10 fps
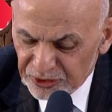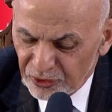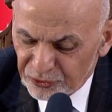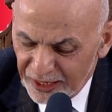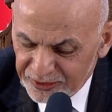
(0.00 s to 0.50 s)

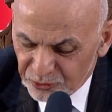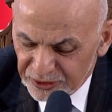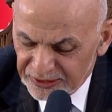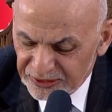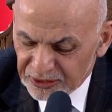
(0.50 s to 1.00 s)
of
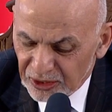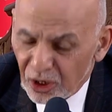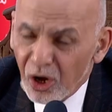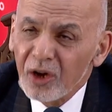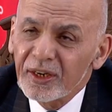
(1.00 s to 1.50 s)
countries
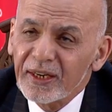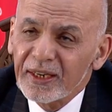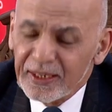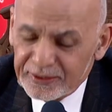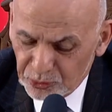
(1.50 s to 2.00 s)
honoring
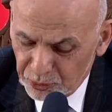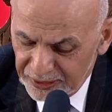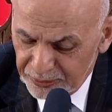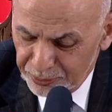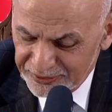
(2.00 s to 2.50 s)
us with
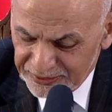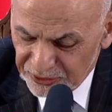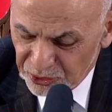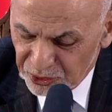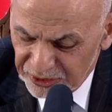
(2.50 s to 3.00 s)
their presence
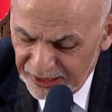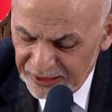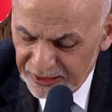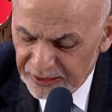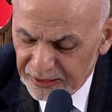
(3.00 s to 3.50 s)
today,
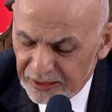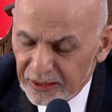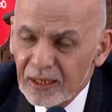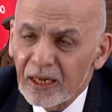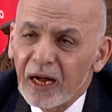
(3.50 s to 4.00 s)

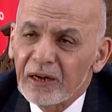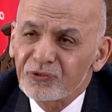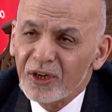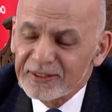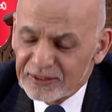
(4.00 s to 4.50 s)

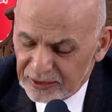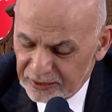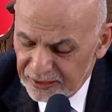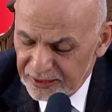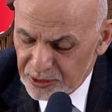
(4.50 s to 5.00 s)

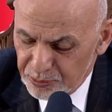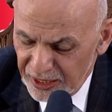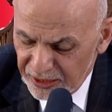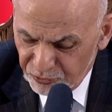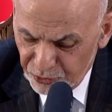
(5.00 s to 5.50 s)
Afghanistan is
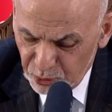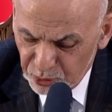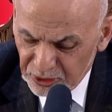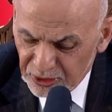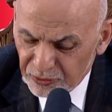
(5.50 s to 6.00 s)
being
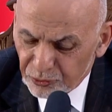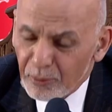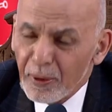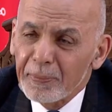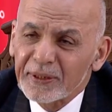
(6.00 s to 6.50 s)
viewed from
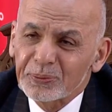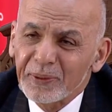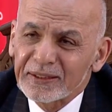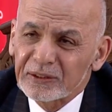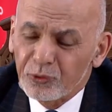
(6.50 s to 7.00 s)
a
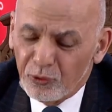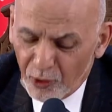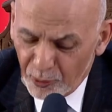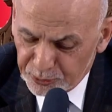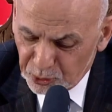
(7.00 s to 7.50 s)
perspective of
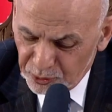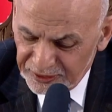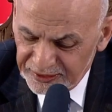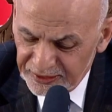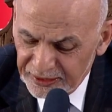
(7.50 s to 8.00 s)

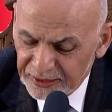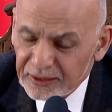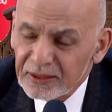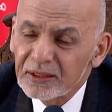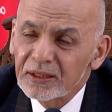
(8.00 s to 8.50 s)
opportunity
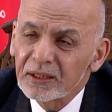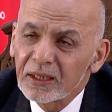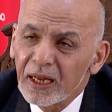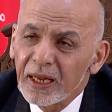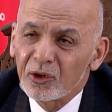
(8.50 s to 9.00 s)

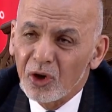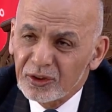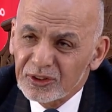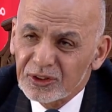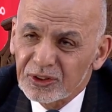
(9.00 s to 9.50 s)
and
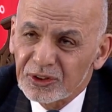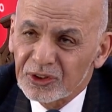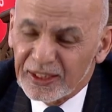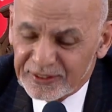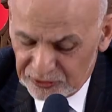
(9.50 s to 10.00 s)
not
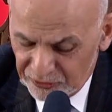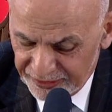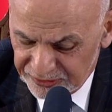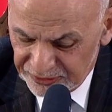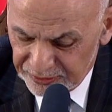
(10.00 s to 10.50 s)
just
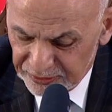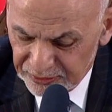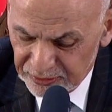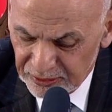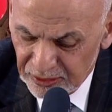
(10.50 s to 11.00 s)
threats.
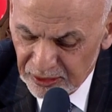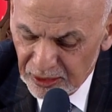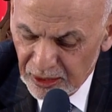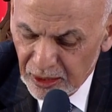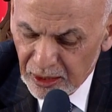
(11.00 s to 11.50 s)

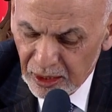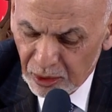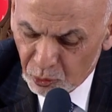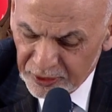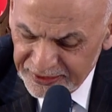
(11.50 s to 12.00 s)

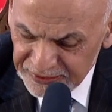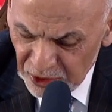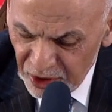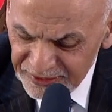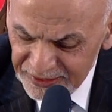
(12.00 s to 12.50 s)
With this
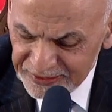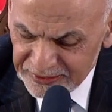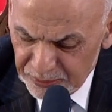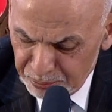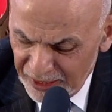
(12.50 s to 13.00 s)
context
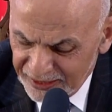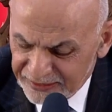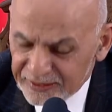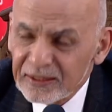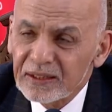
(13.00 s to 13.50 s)
in
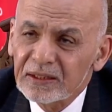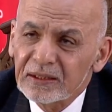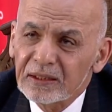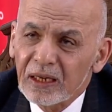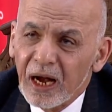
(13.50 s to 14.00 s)
place,
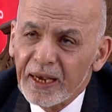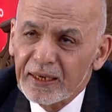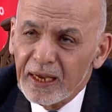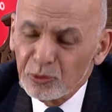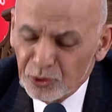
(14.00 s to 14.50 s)
I
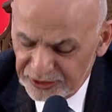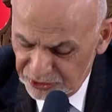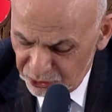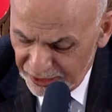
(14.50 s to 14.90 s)
now turn to